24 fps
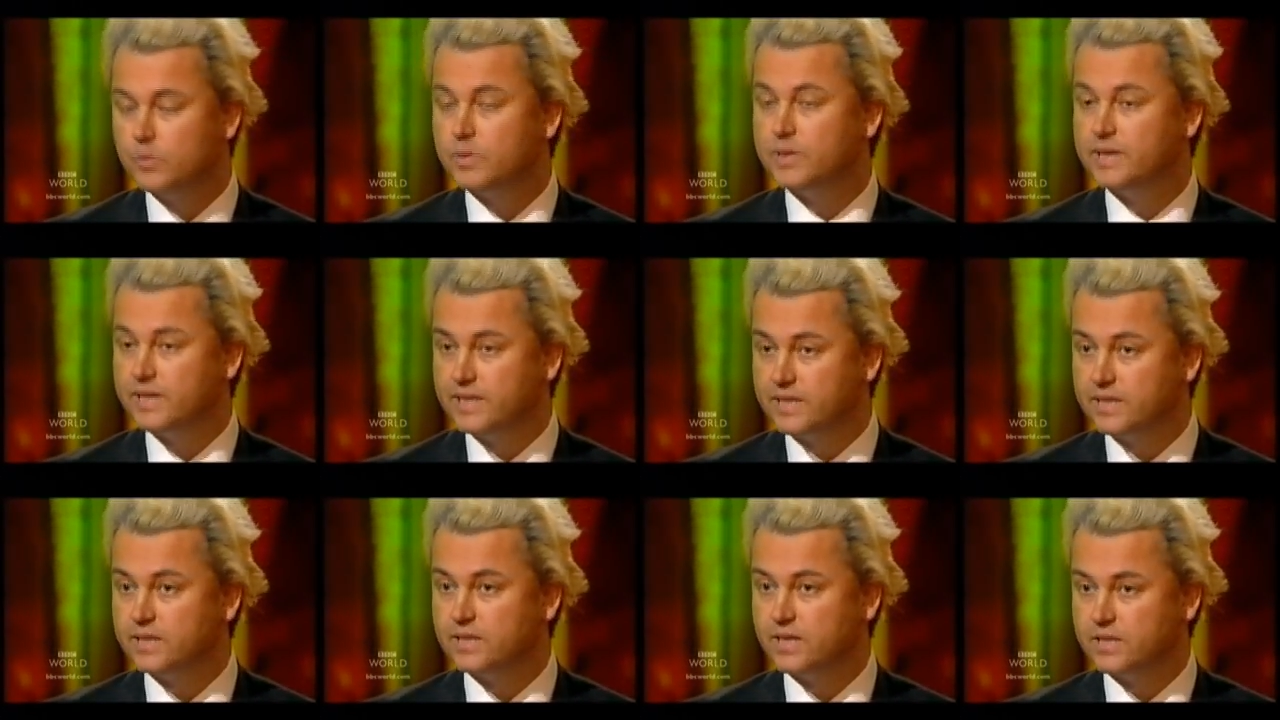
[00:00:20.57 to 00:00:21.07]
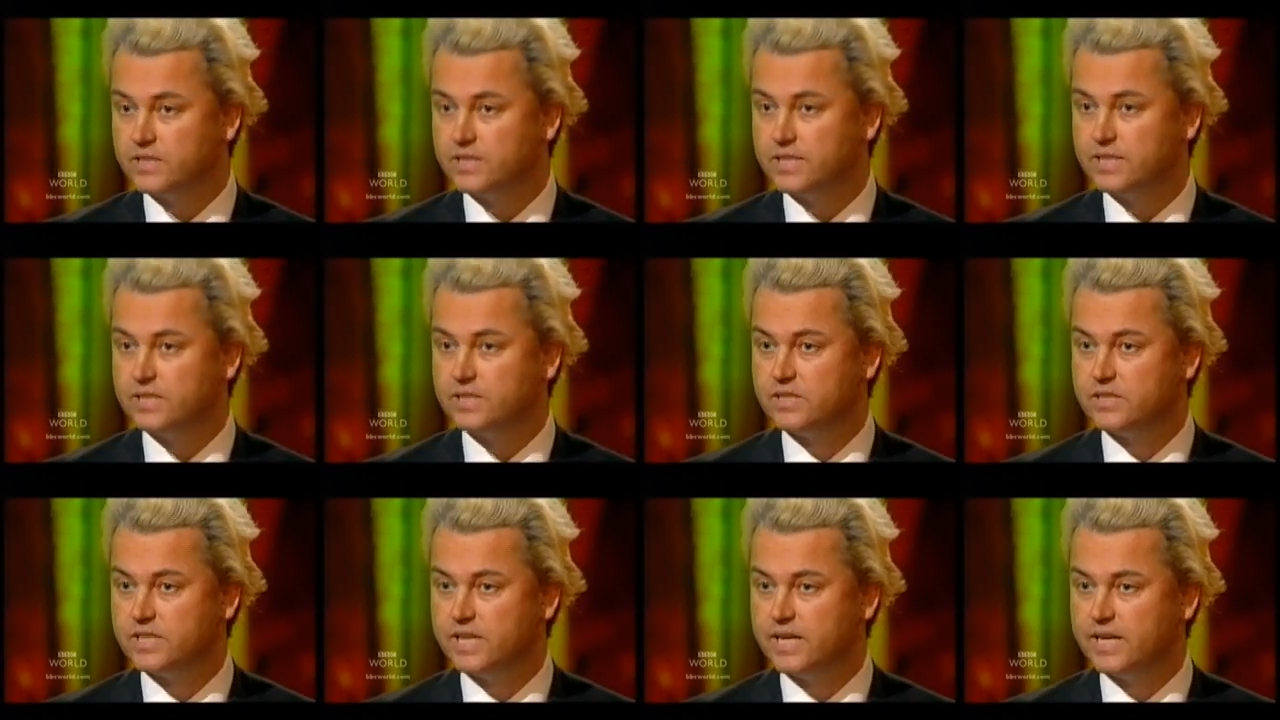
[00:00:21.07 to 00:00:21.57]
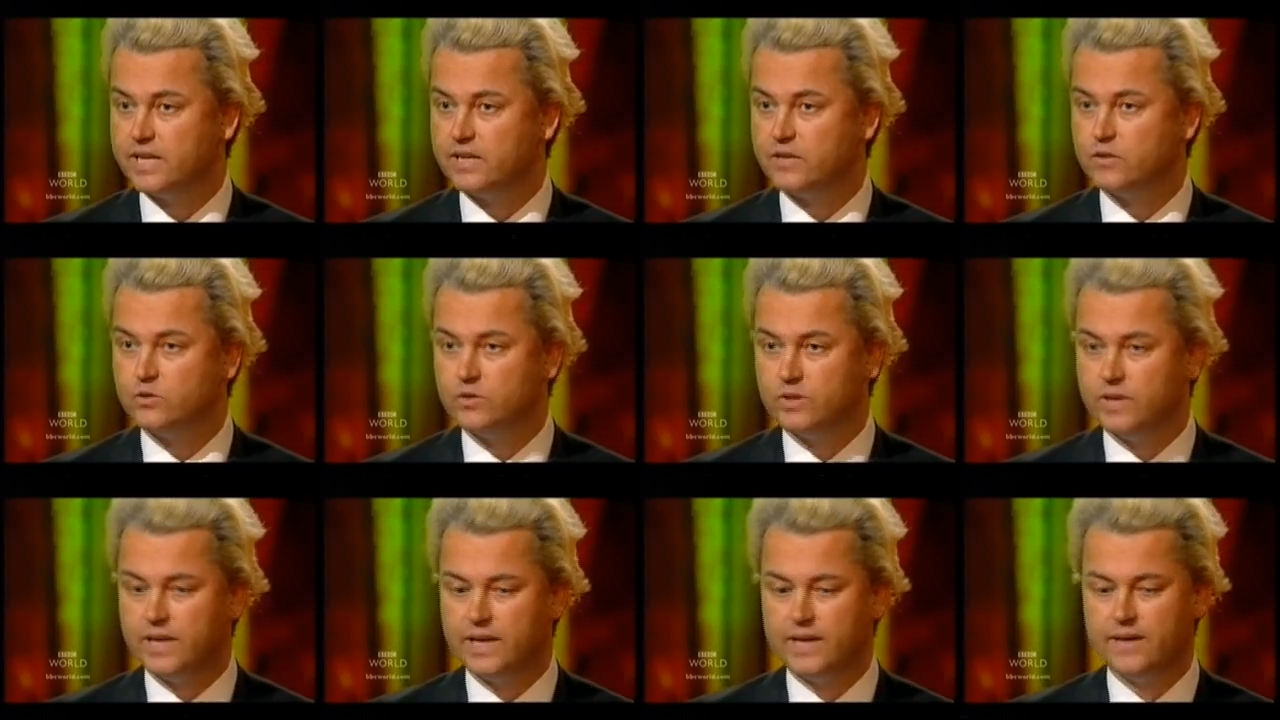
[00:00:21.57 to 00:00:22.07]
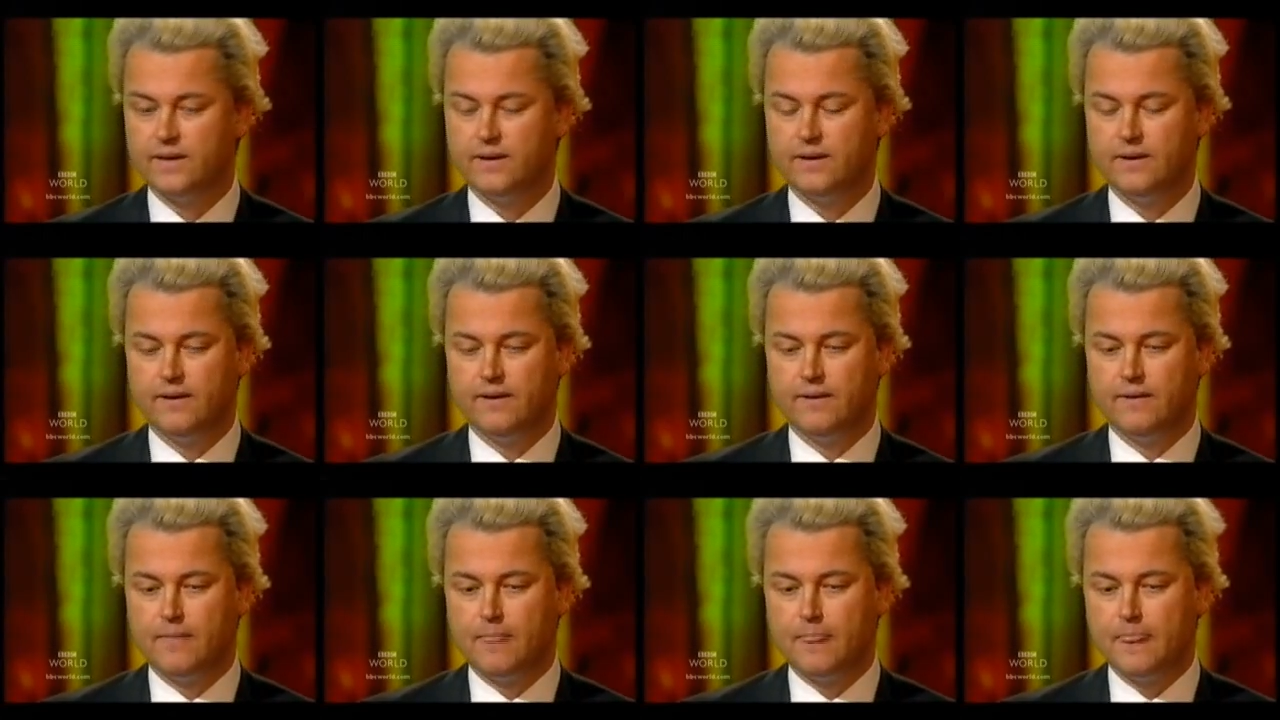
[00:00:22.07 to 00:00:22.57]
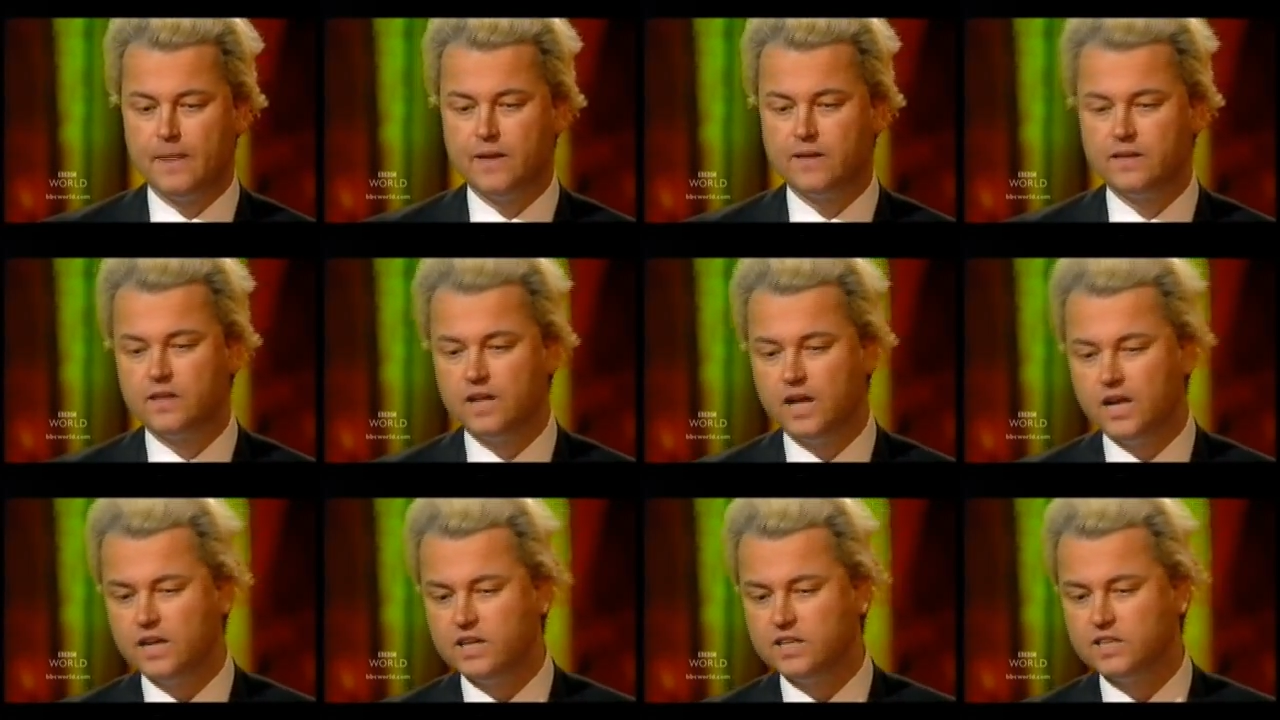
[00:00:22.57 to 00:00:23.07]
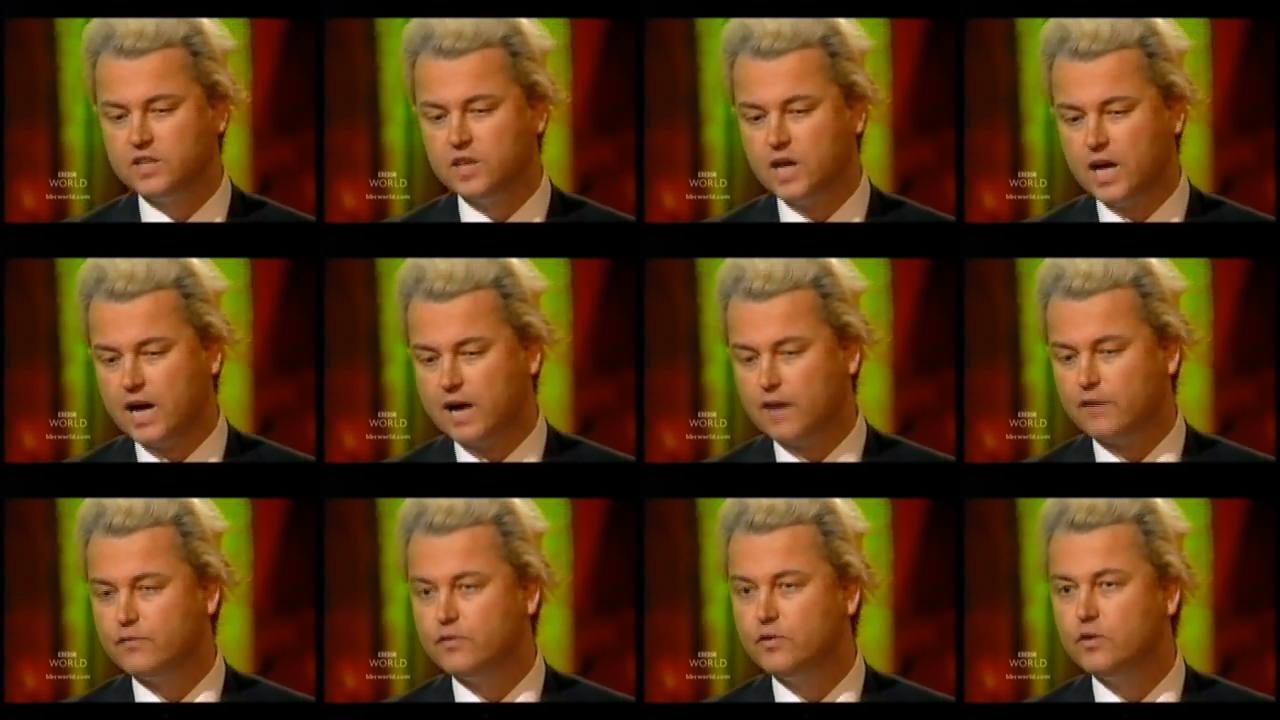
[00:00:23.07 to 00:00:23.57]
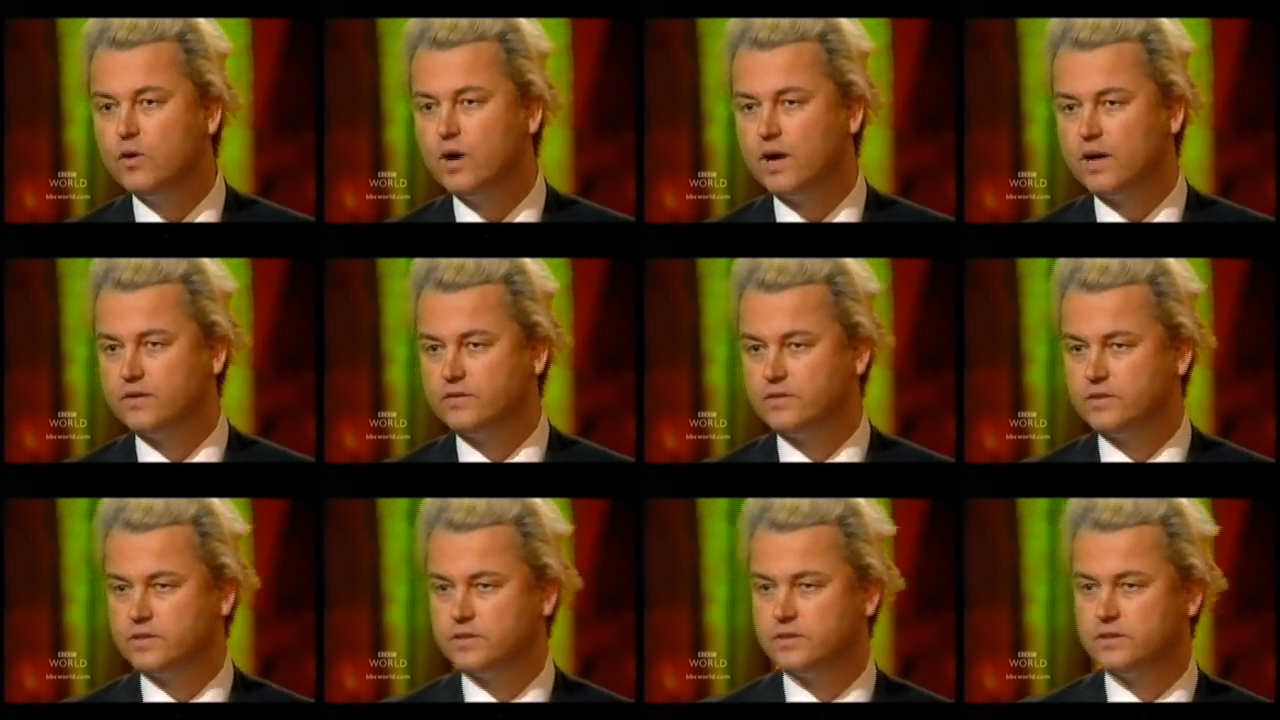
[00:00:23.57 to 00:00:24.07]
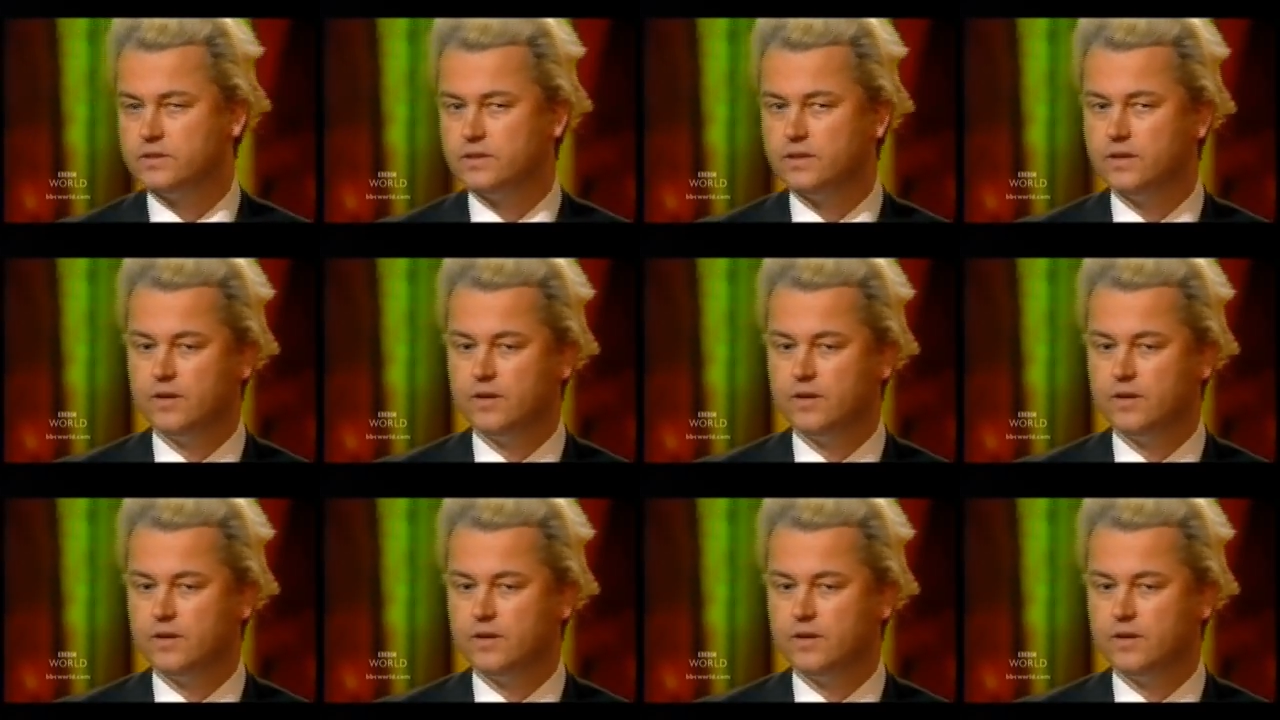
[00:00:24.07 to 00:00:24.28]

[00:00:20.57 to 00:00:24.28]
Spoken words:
but they are still saying it today, that in Holland there are a few hundred